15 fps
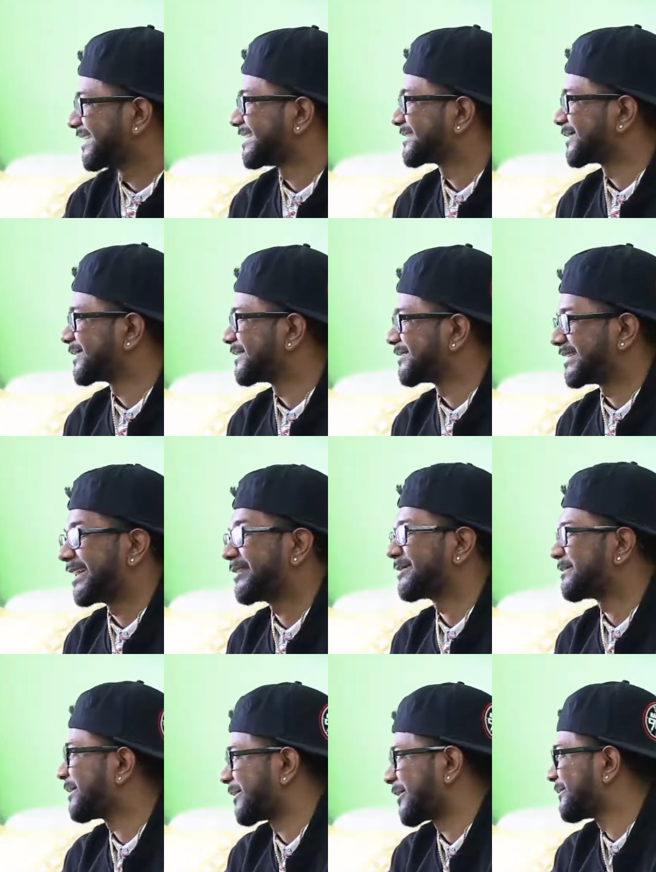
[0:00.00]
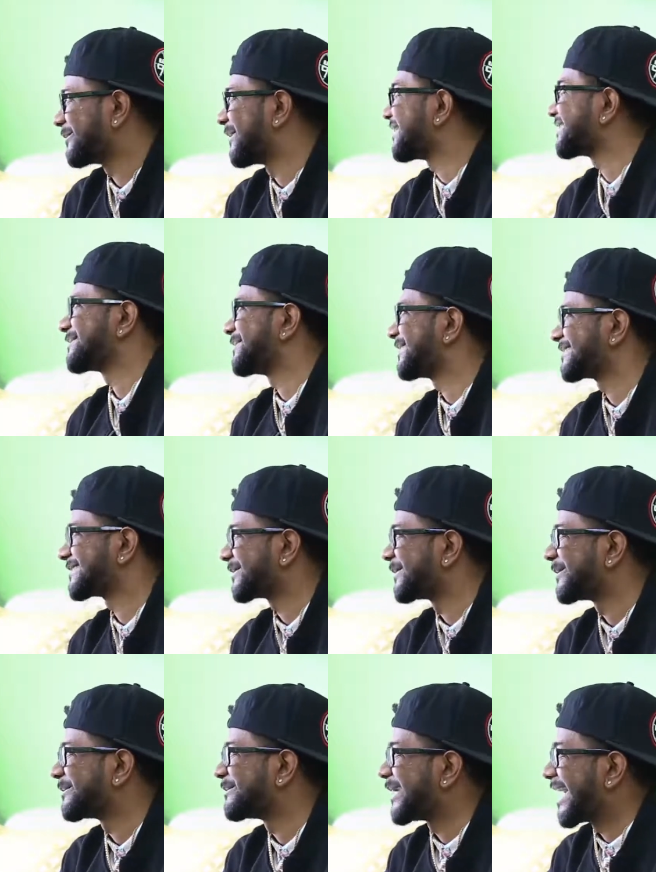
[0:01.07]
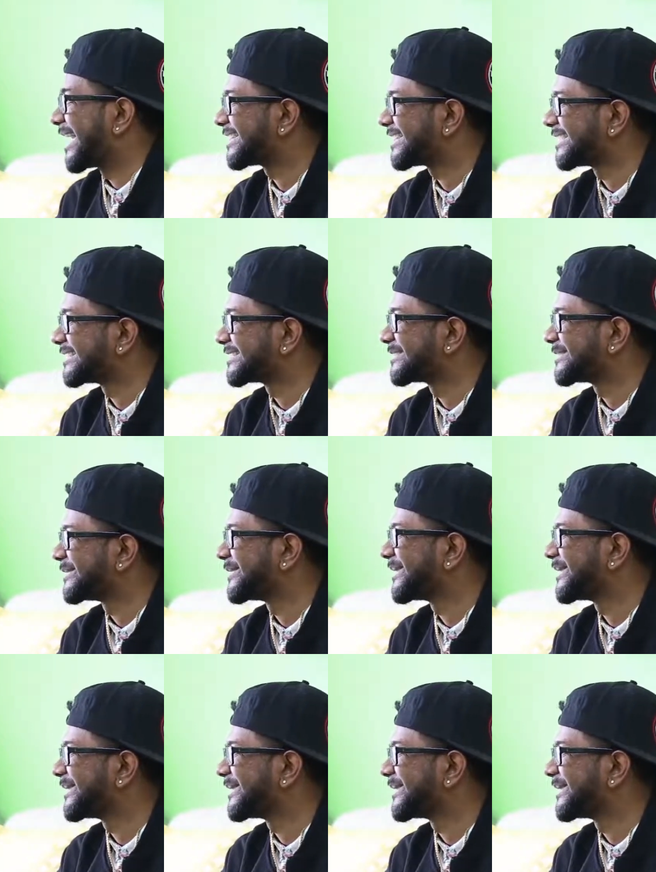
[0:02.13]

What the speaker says: It's so different now that people call me Reza because of the whole brand thing too.